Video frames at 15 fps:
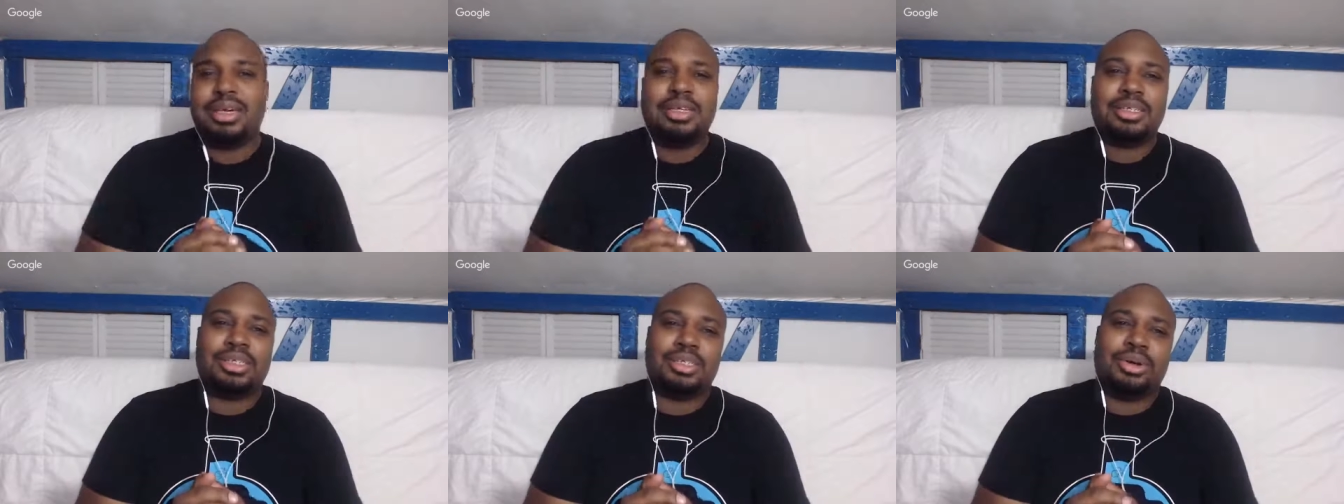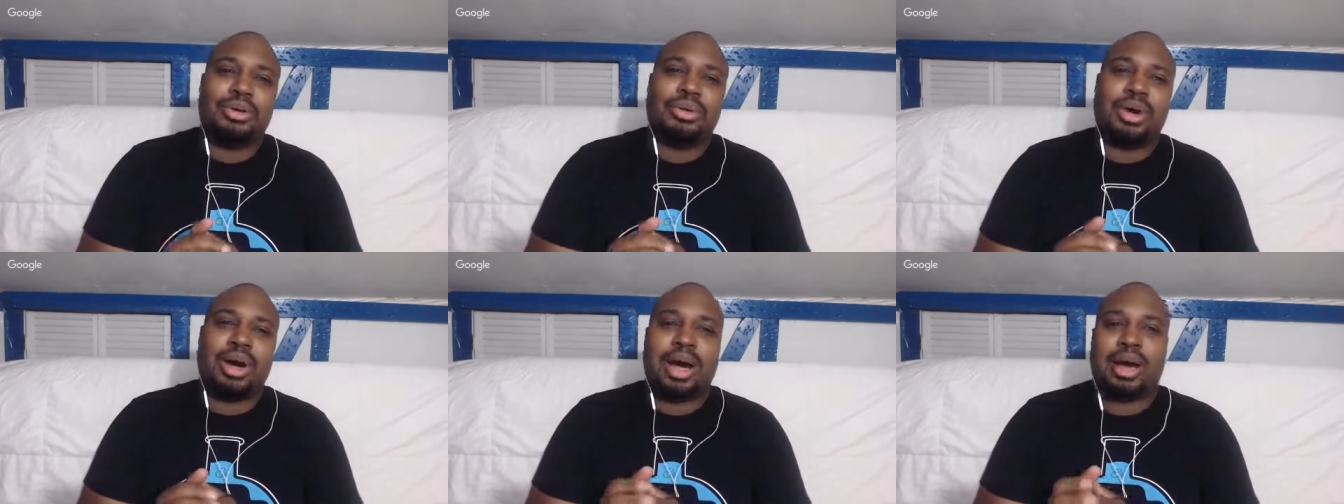
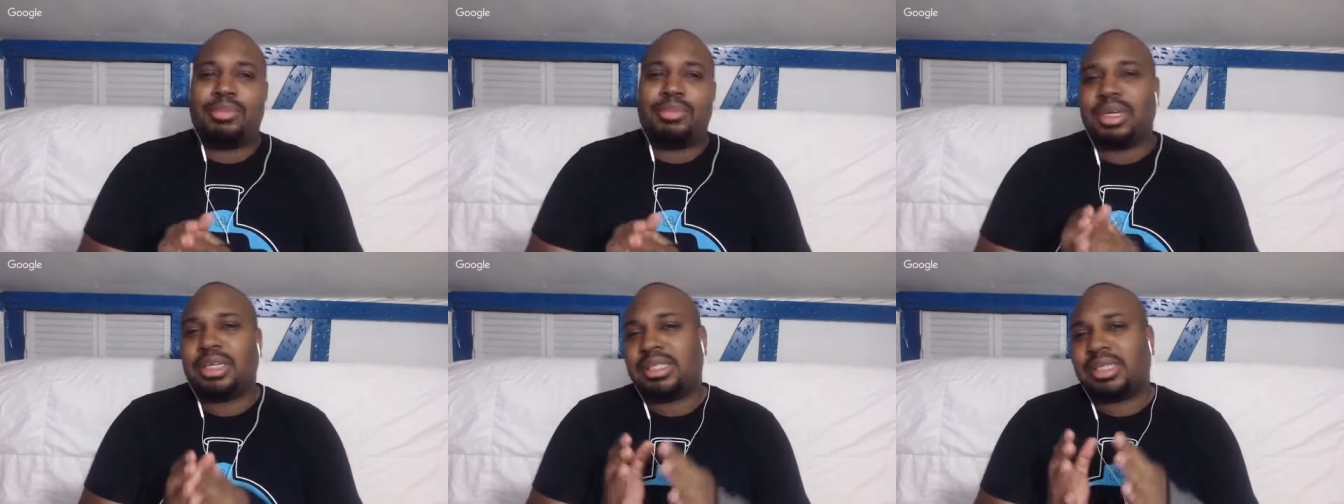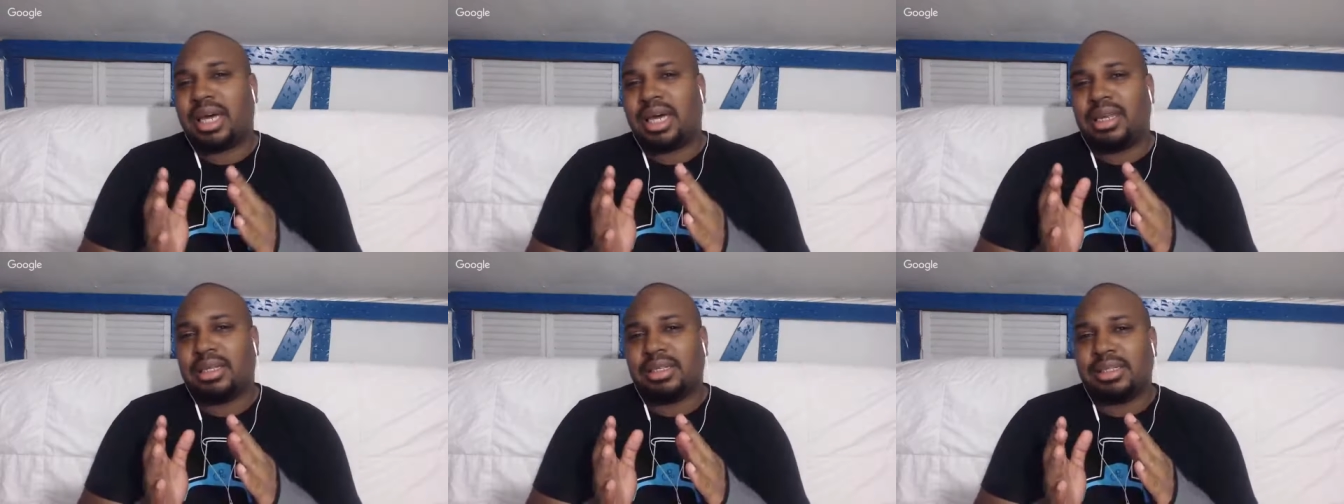So I'm
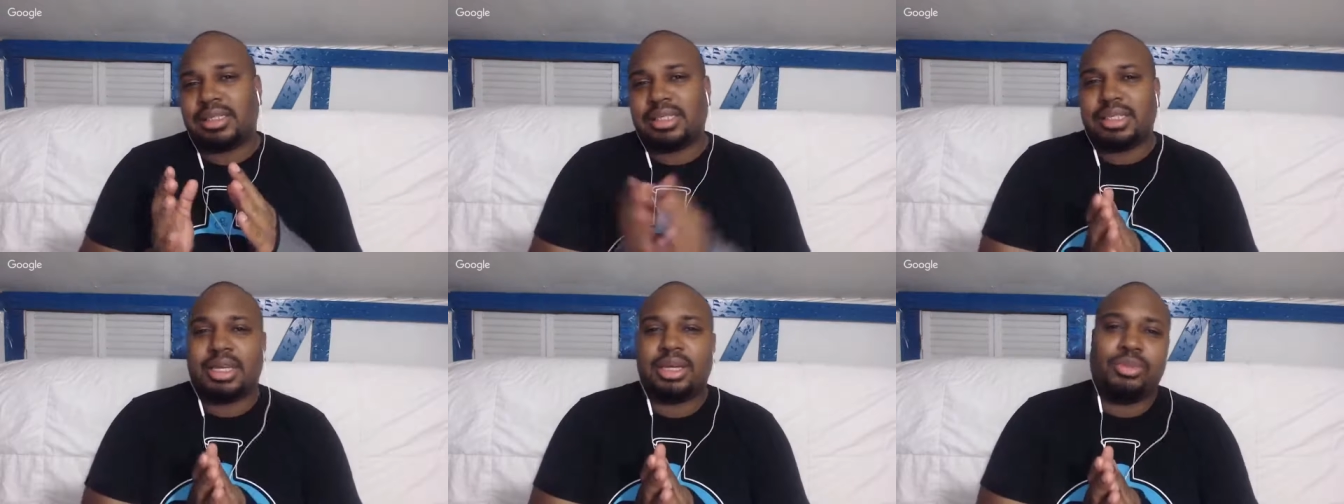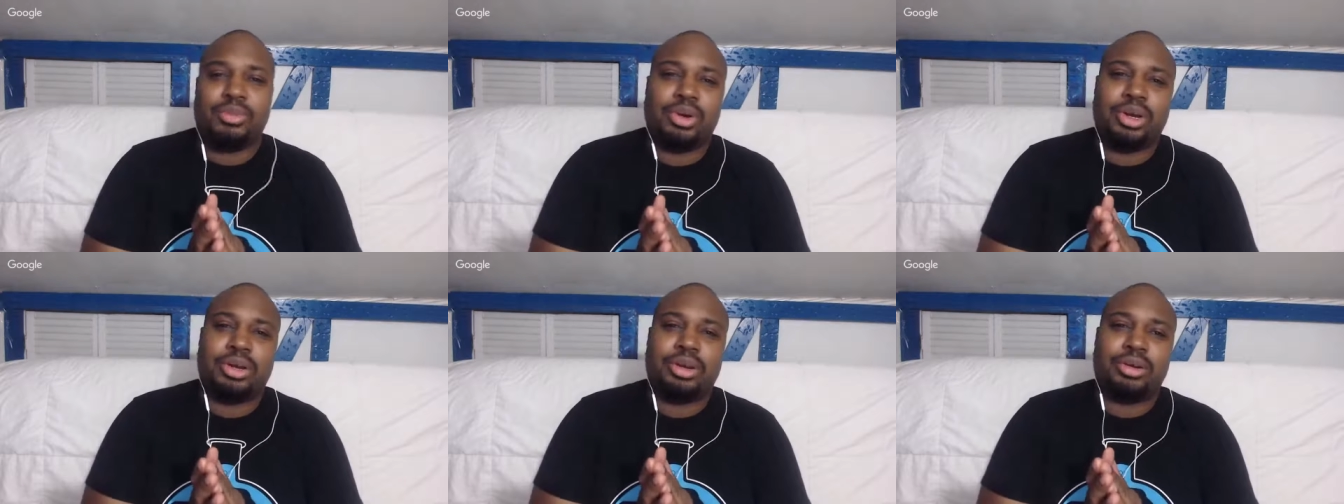excited to see
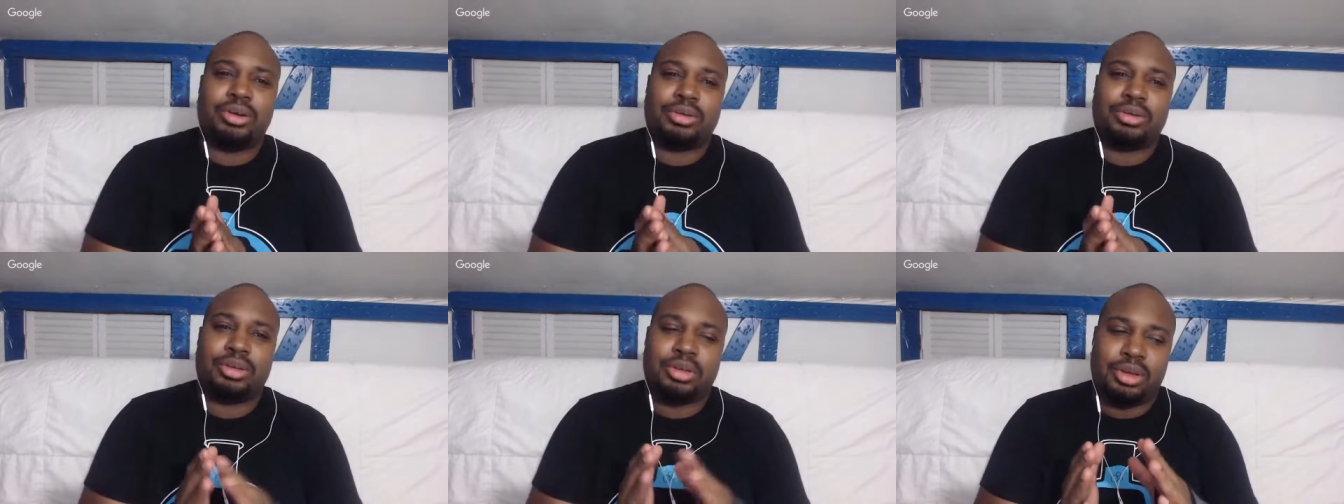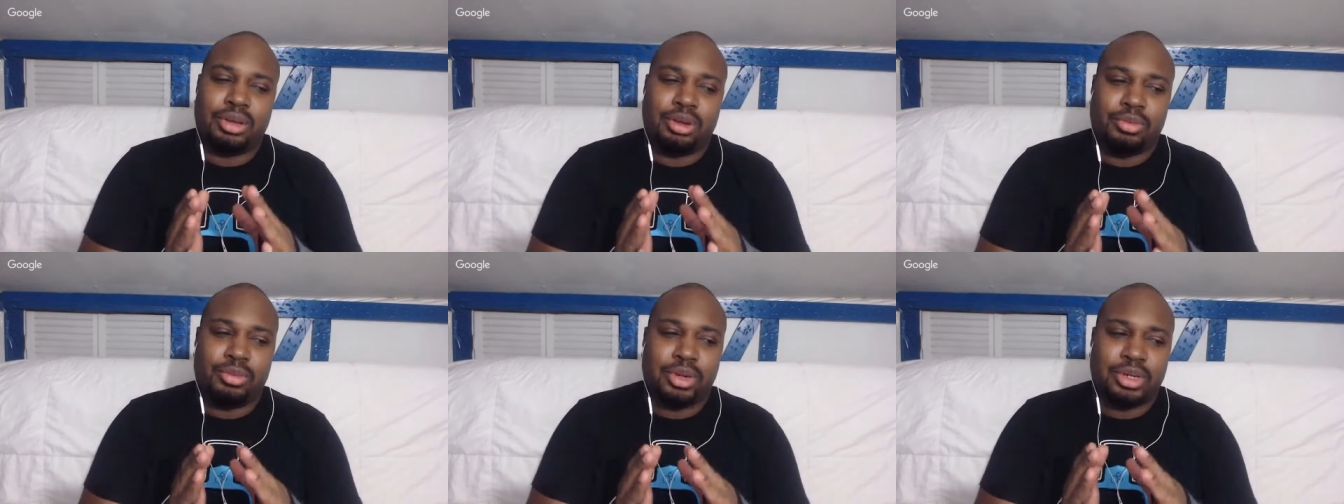where
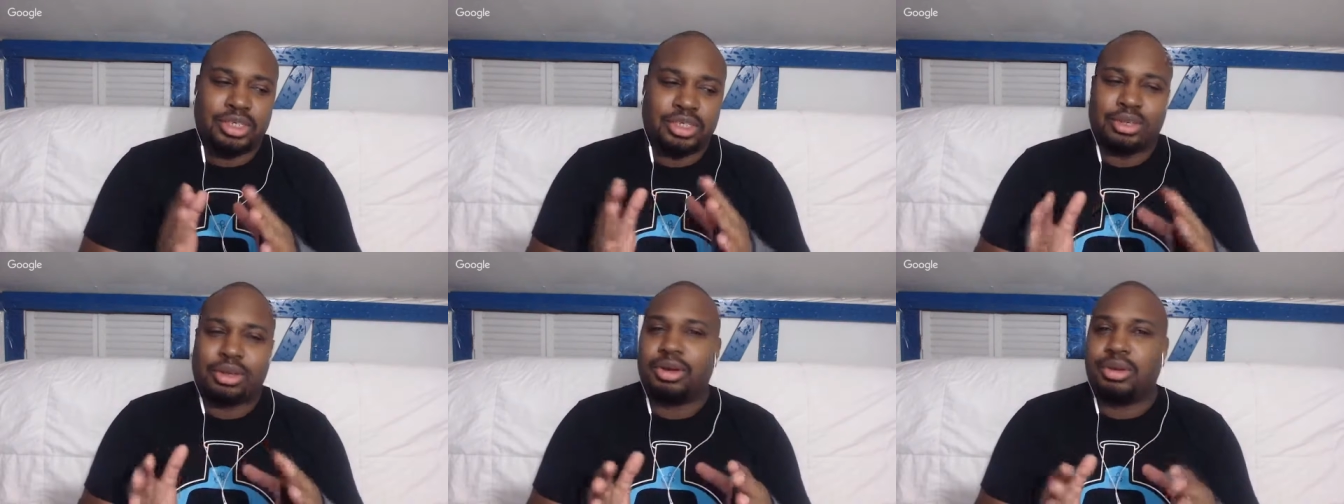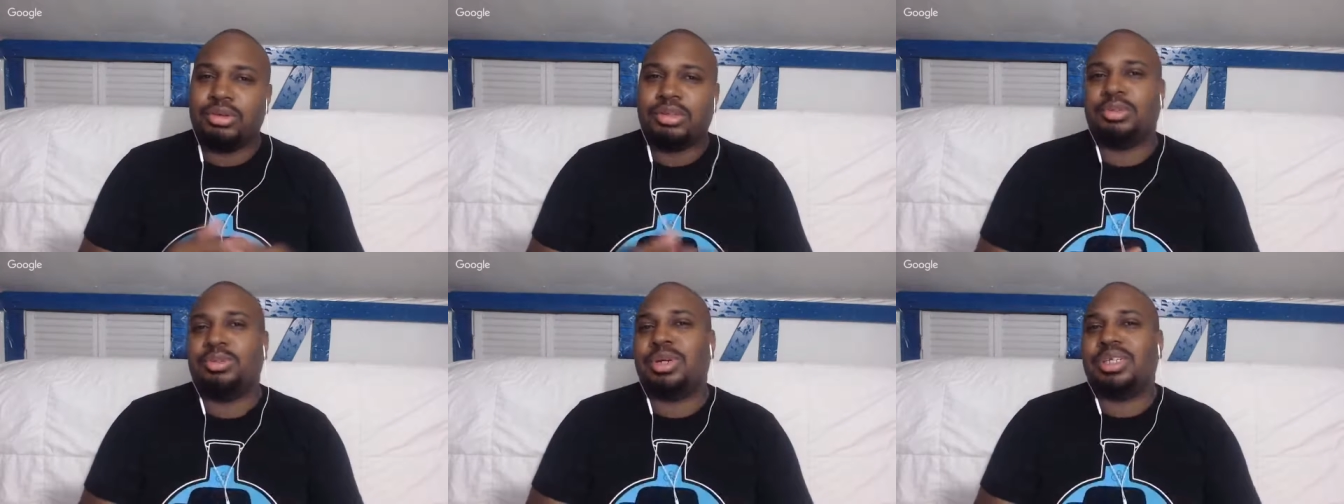you know where she
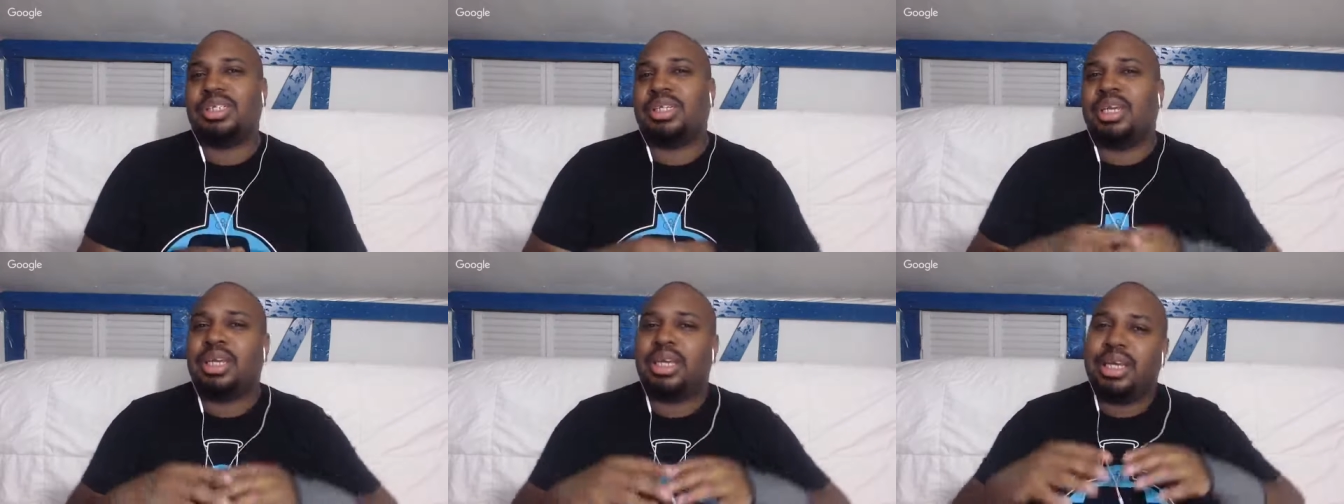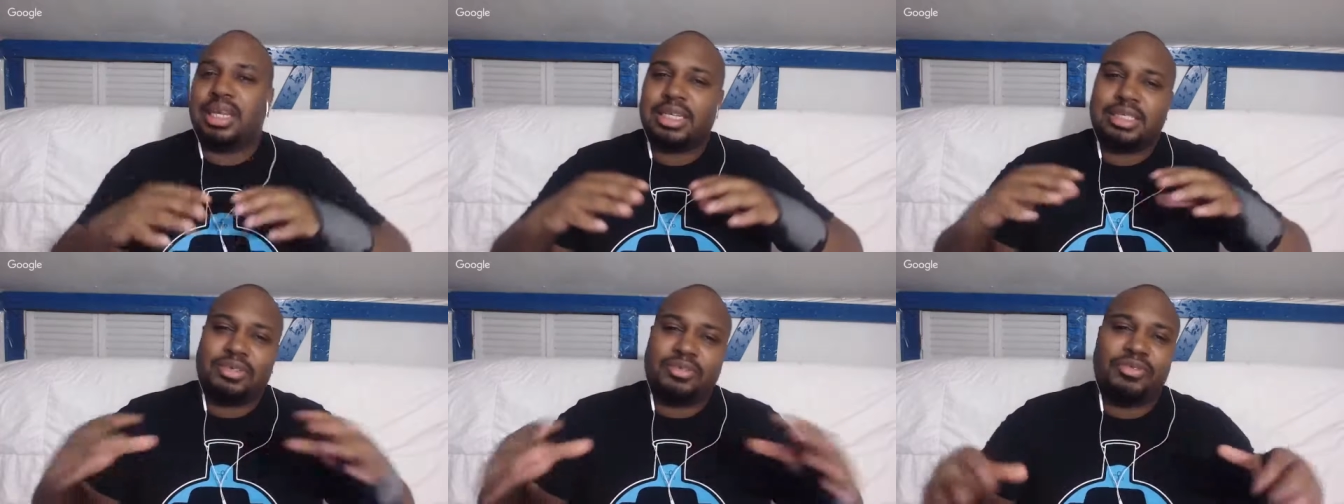goes once she
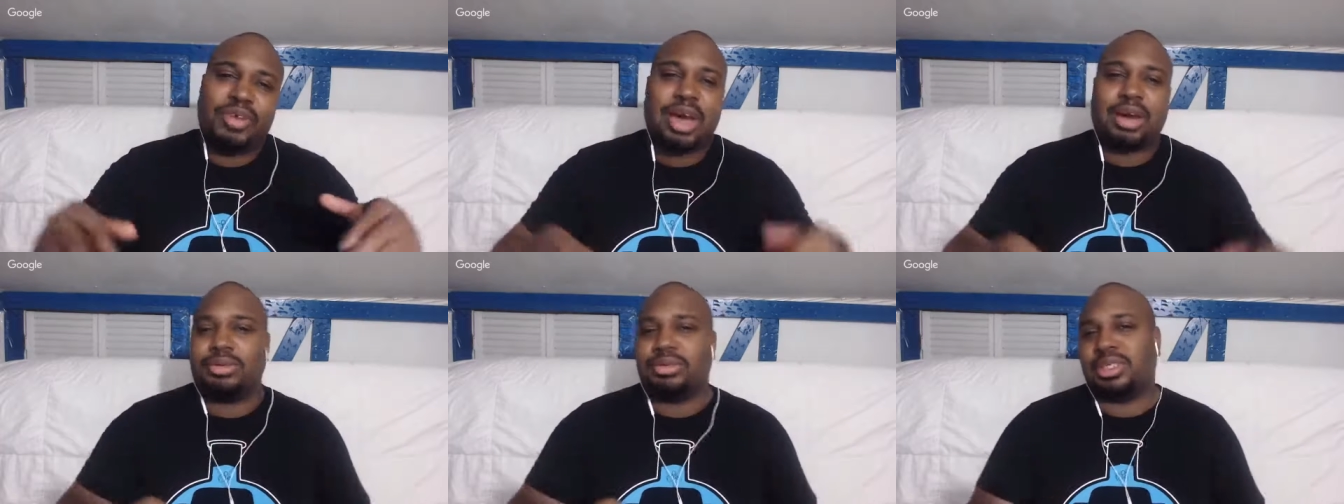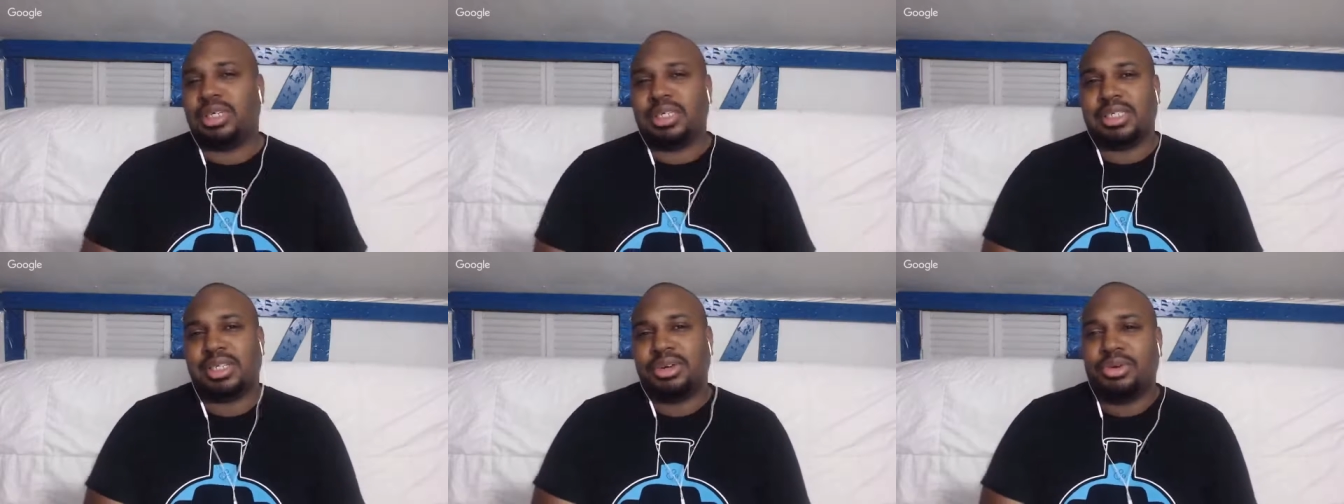gets her
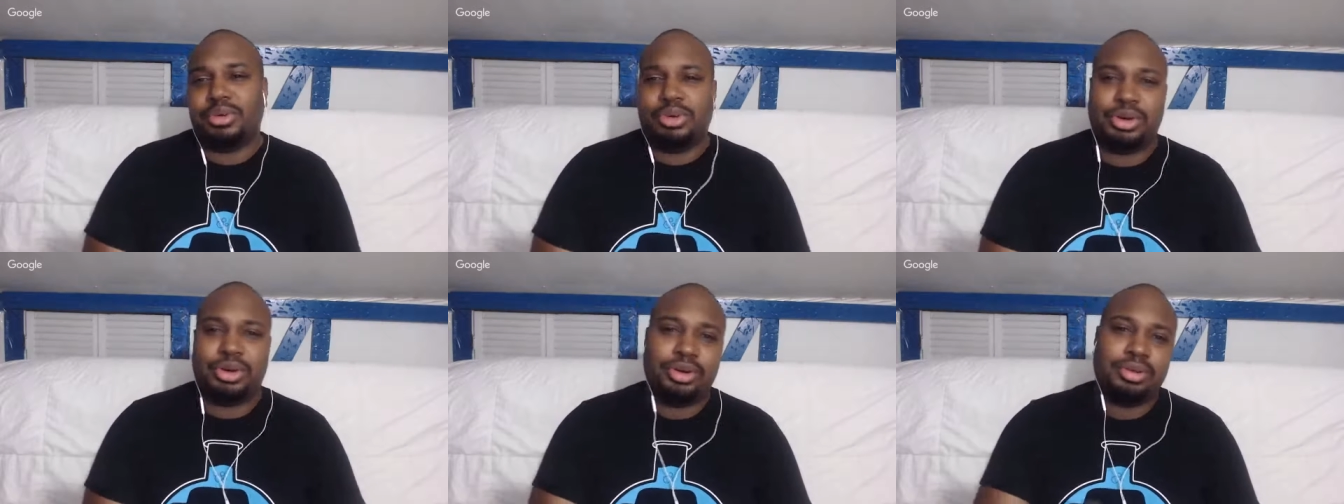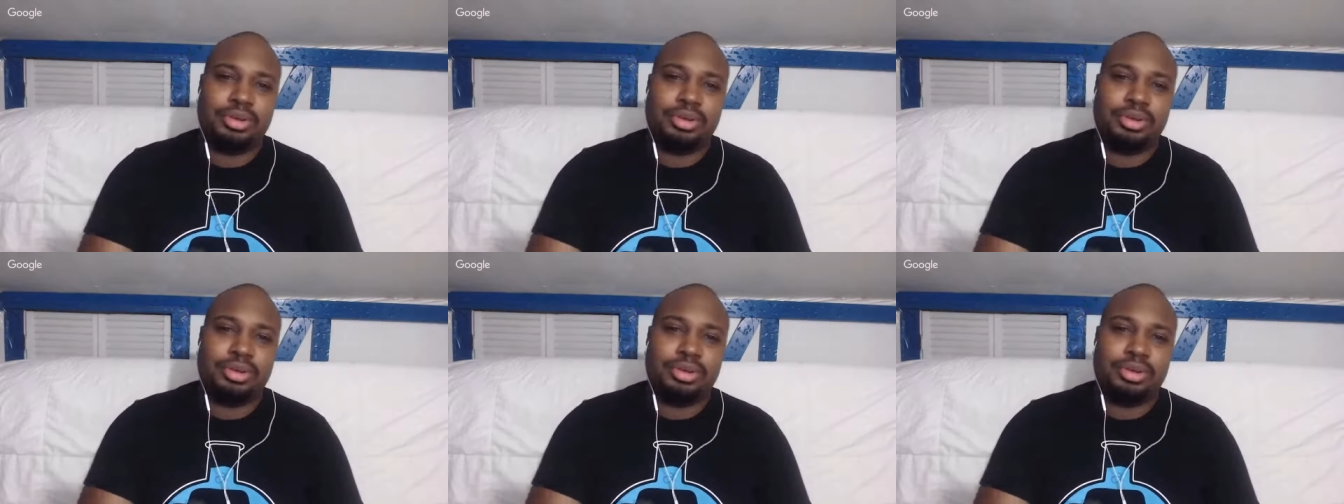faculties in order.